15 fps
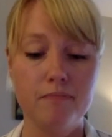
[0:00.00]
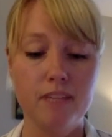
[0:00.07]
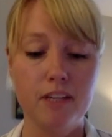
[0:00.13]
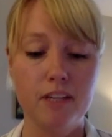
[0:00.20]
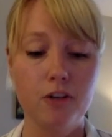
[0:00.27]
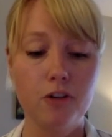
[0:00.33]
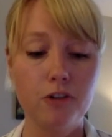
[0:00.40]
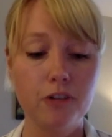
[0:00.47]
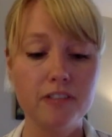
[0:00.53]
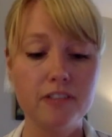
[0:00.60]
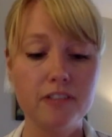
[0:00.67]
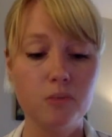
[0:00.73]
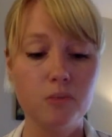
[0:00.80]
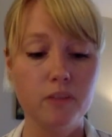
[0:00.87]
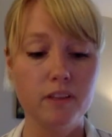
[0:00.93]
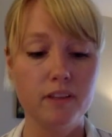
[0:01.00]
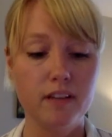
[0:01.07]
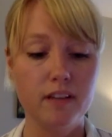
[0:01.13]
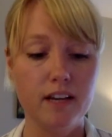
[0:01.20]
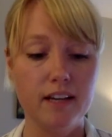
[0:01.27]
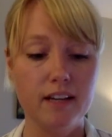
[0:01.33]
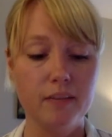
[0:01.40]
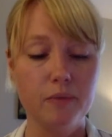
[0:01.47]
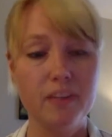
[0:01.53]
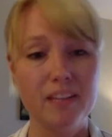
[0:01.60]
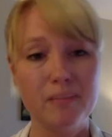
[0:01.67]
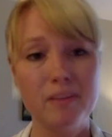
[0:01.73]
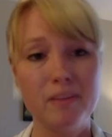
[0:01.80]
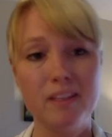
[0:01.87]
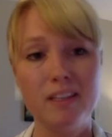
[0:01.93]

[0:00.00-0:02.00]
increased with empathy,